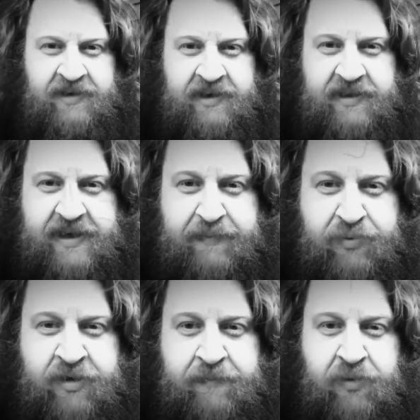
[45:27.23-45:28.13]
At that
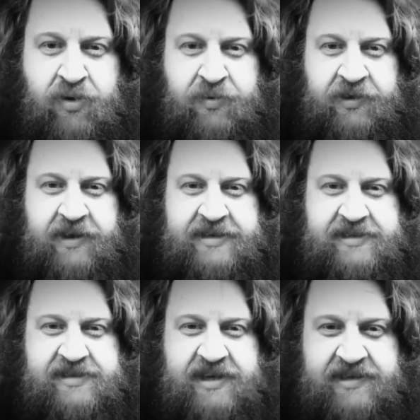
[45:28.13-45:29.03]
point, Paul
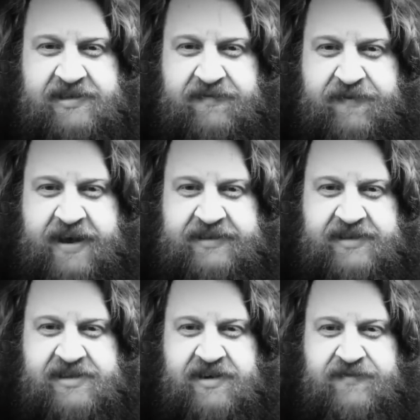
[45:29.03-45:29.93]
realizes he is in fact a
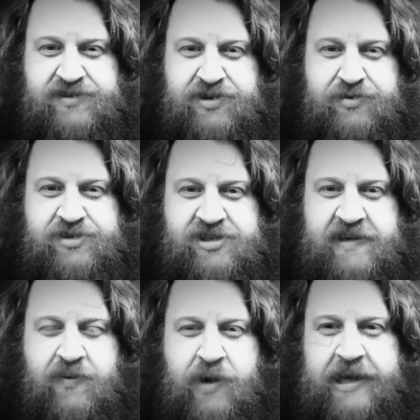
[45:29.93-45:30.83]
son of Zeus
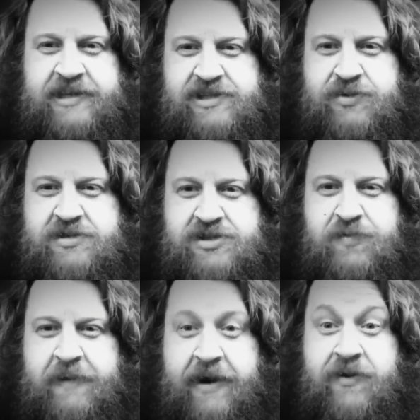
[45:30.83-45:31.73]
and awakens to his new
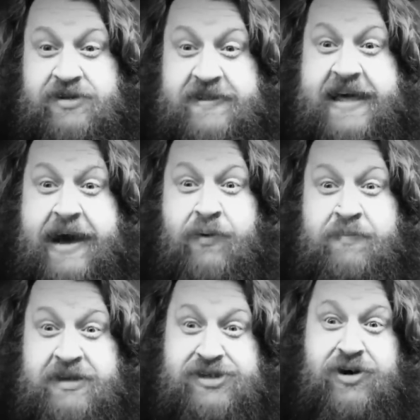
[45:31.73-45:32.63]
powers. That would
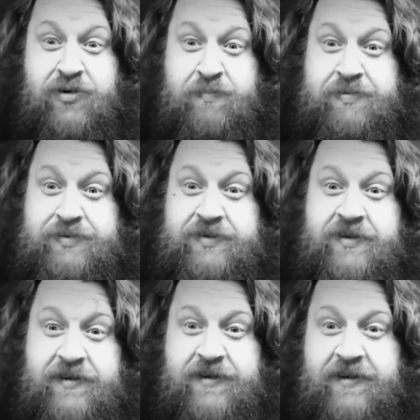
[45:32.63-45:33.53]
be dope.
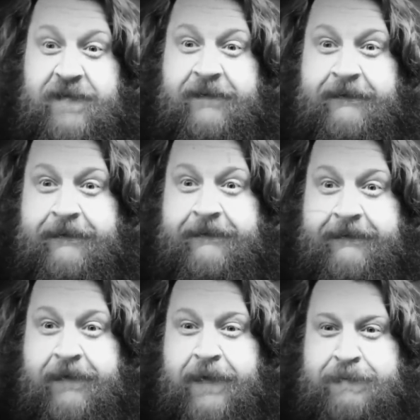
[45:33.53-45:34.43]

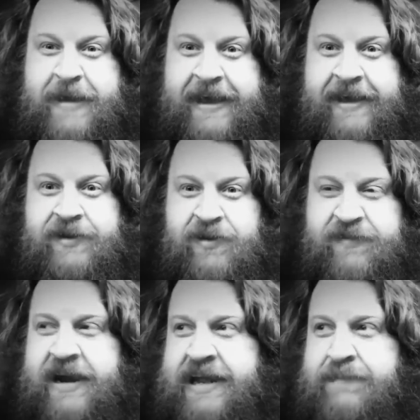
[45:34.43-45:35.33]
Oh man, dude, if
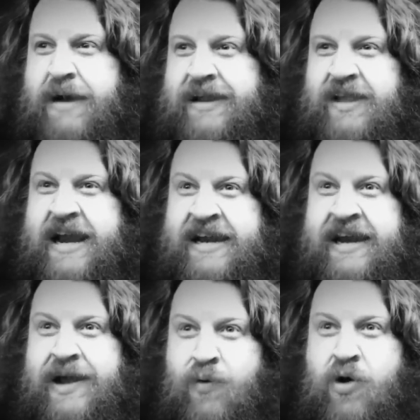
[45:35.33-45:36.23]
I got hit by lightning
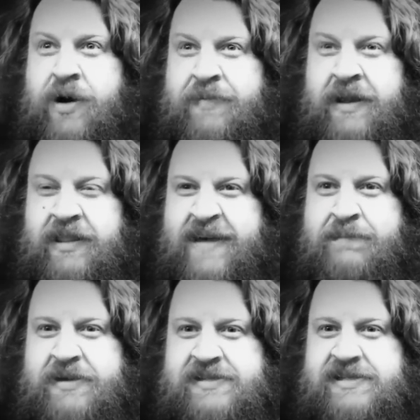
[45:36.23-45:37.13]
and I woke up in
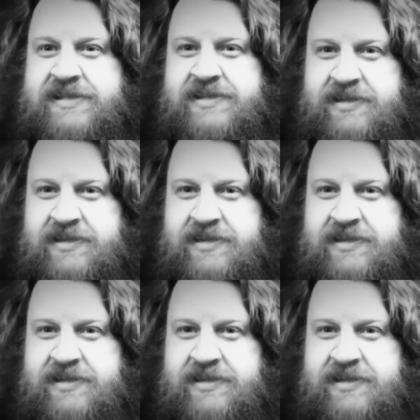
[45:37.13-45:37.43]
Olympus.